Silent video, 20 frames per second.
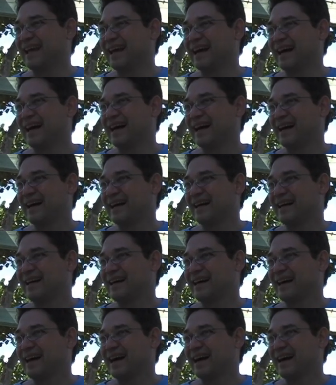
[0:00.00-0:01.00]

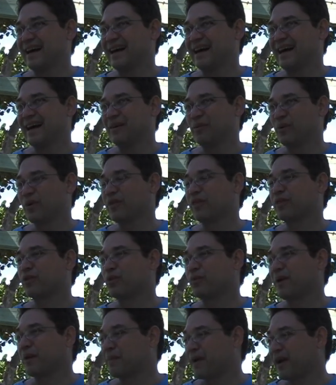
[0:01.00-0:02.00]

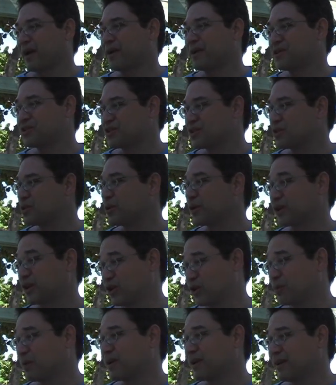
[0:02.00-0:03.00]
Through my parents, who are
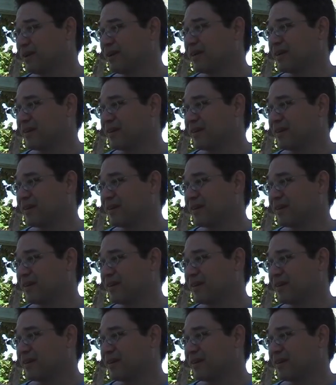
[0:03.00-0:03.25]
Cuban.